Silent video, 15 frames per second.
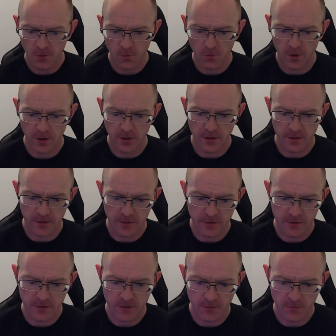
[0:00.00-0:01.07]

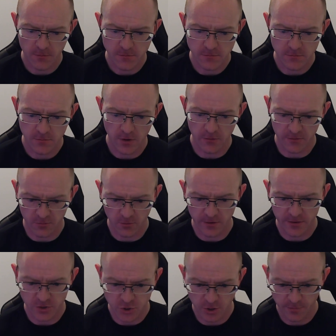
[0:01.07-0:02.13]
was, it was one
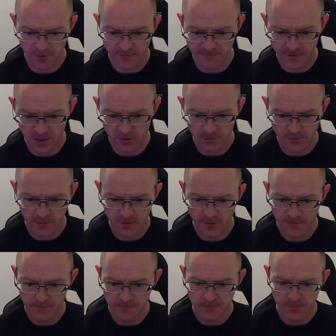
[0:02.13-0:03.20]
of the triplet
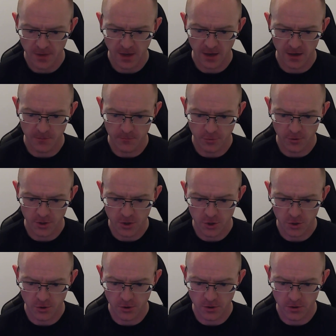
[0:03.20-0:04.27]
figures, and I'm pretty
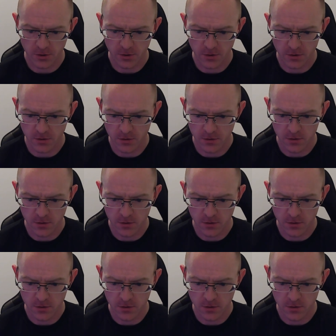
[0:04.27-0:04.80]
sure,